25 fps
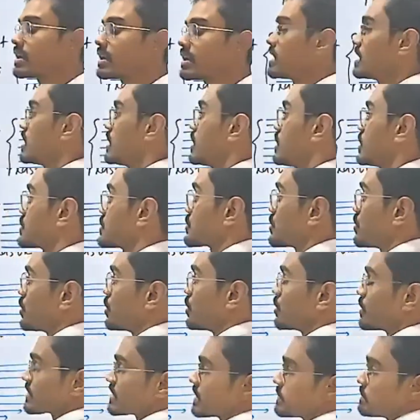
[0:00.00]
So the
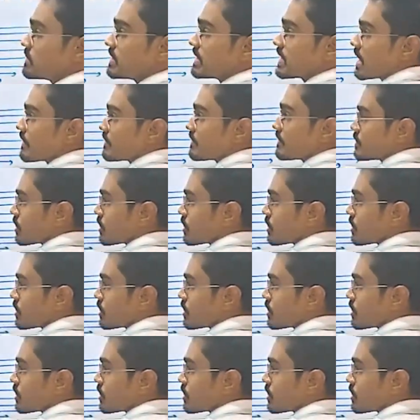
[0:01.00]
behavior of the